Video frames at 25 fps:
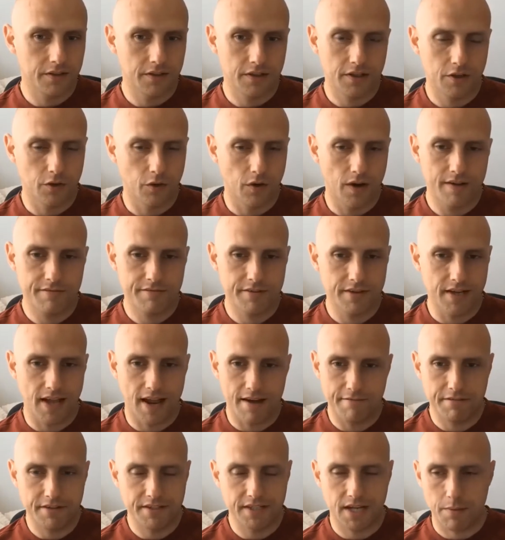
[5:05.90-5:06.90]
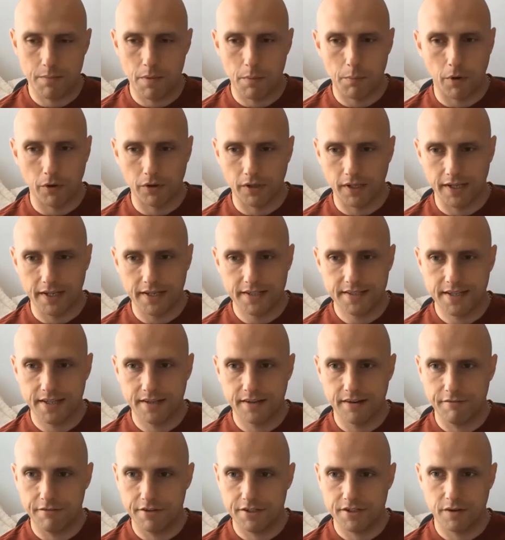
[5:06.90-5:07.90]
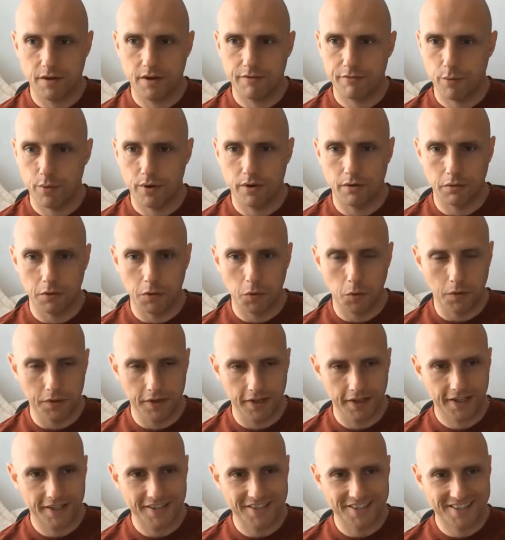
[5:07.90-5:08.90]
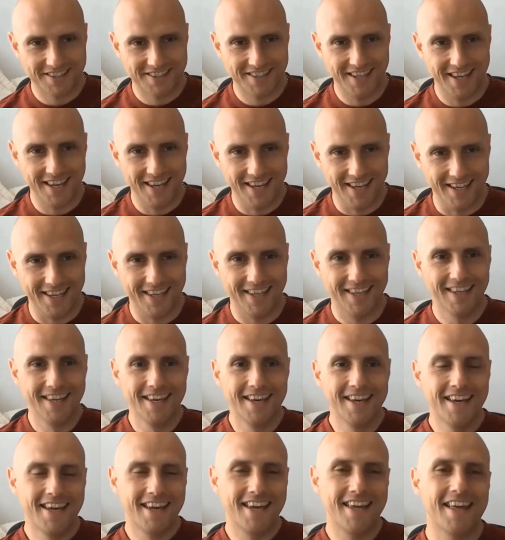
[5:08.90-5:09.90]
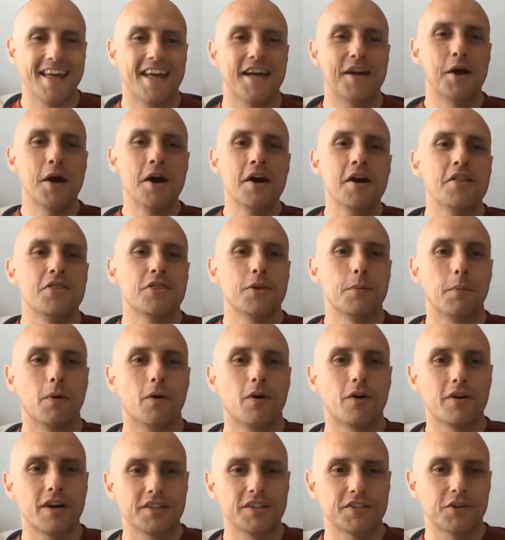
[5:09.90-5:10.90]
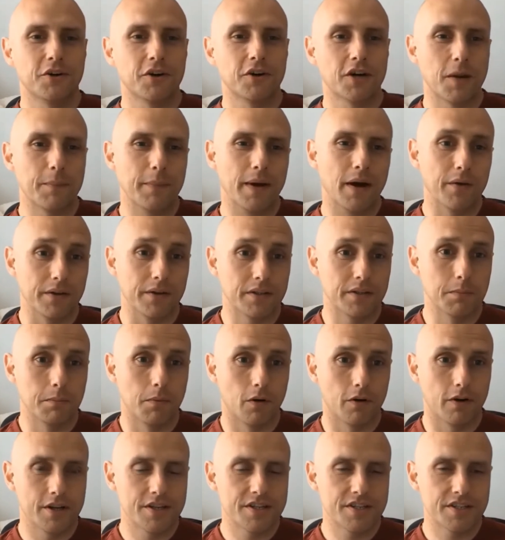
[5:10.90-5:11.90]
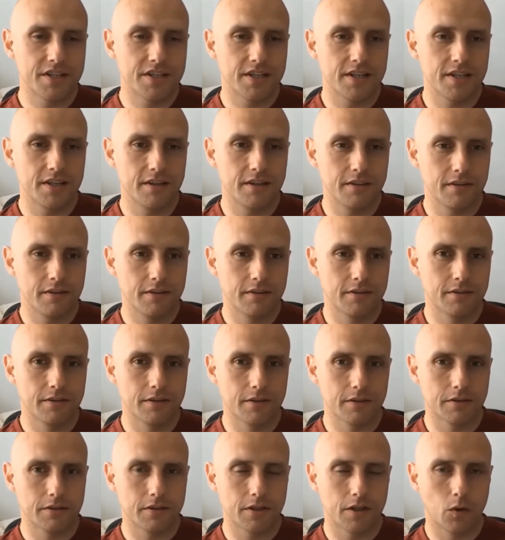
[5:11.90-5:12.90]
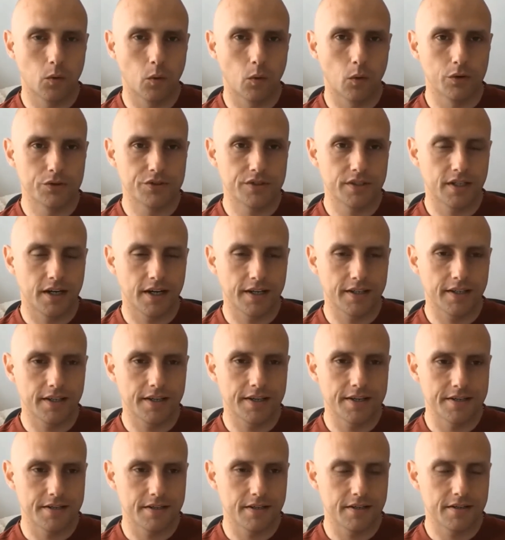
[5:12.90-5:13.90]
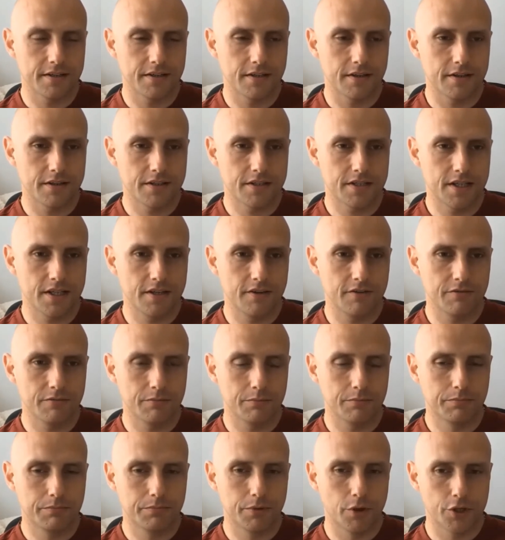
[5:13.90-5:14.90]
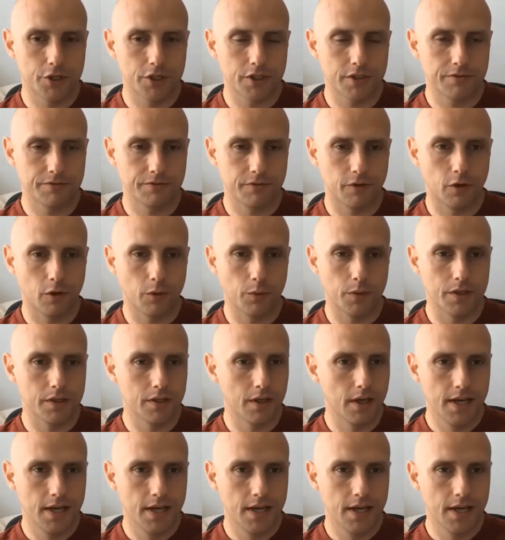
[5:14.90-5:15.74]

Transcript: you know, every every time I'm on LinkedIn, every everywhere I'm going, I can see. the more I talk about it, the more I see the quotes and ideas that that Steve pushes forward.